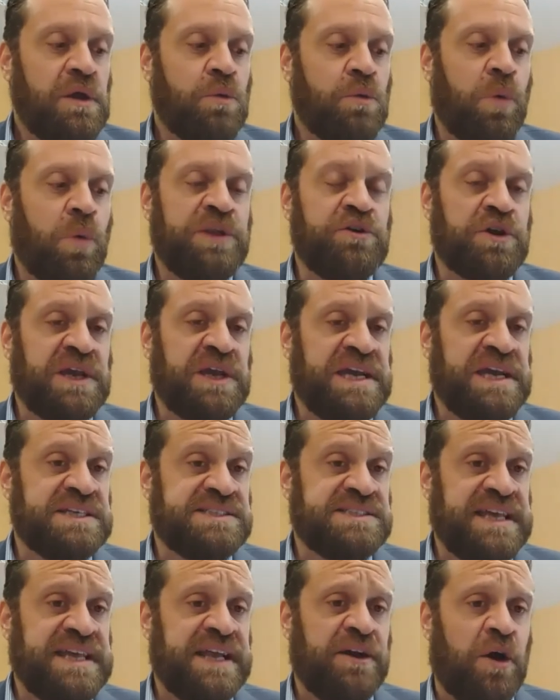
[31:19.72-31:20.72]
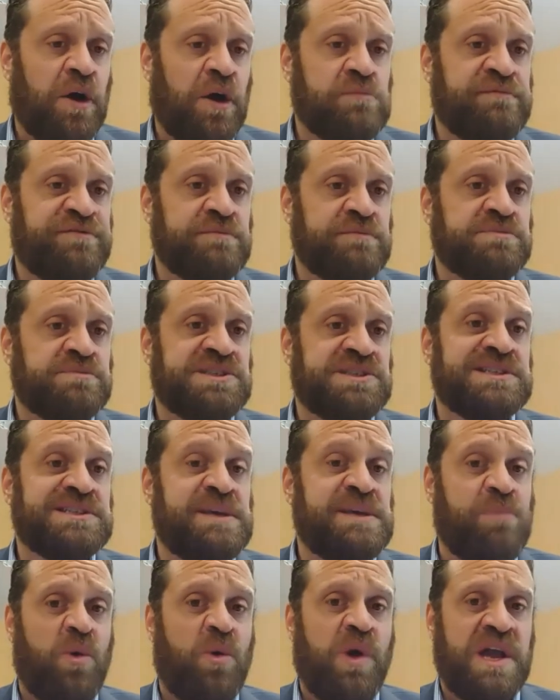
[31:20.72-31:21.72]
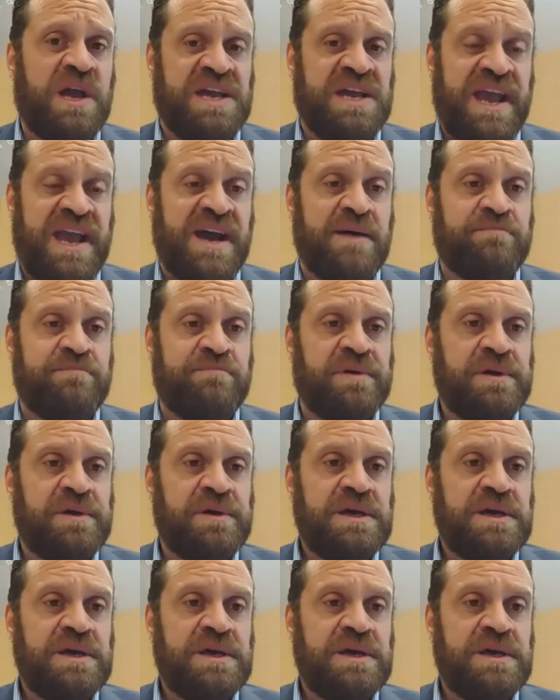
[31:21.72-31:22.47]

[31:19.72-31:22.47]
when your kids get home from sleepaway camp,